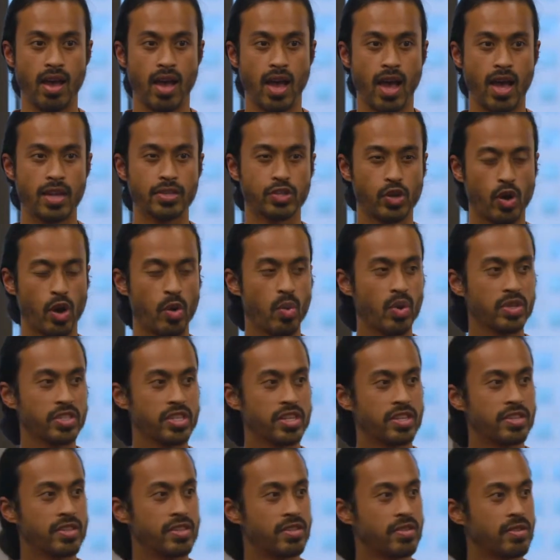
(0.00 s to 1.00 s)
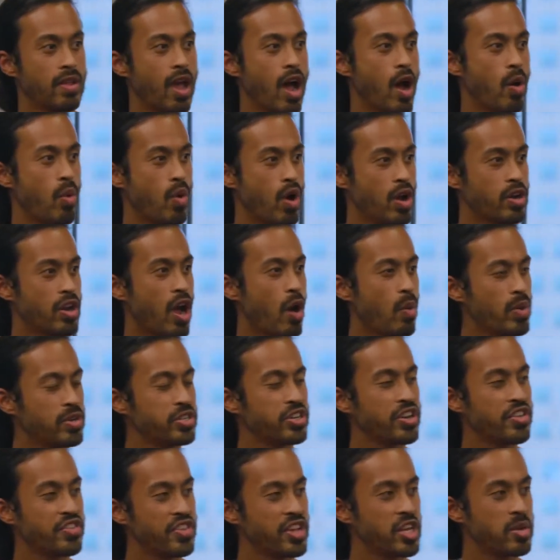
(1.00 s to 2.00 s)
And so I want you
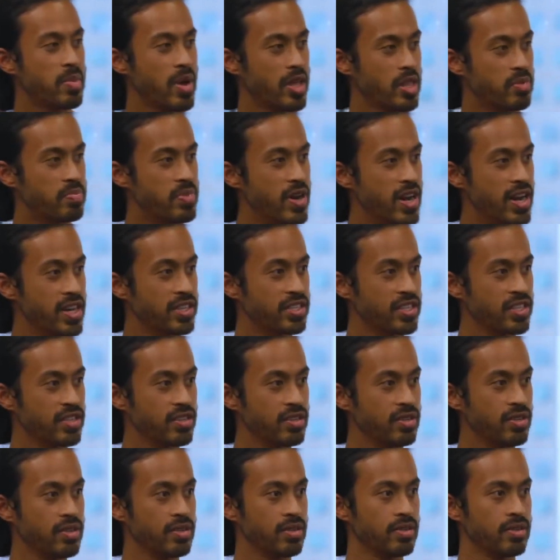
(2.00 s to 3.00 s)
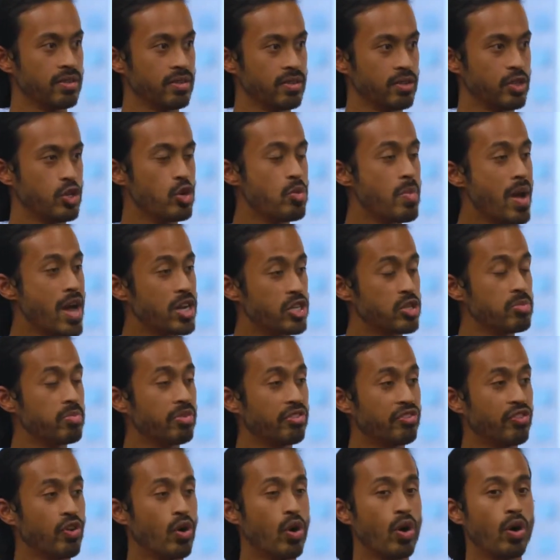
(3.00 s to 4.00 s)
to think about the person you imagined
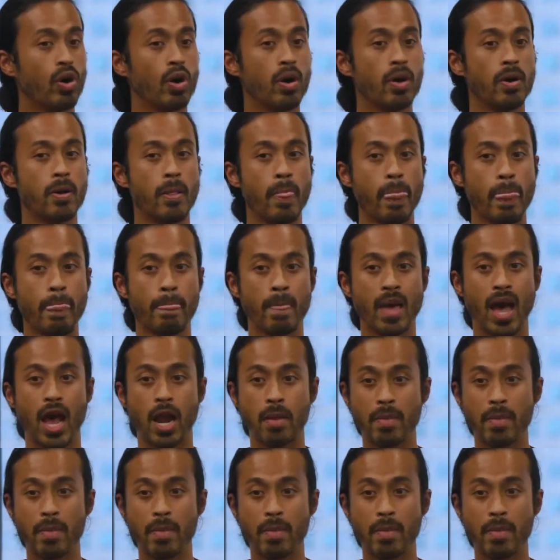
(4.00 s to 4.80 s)
before and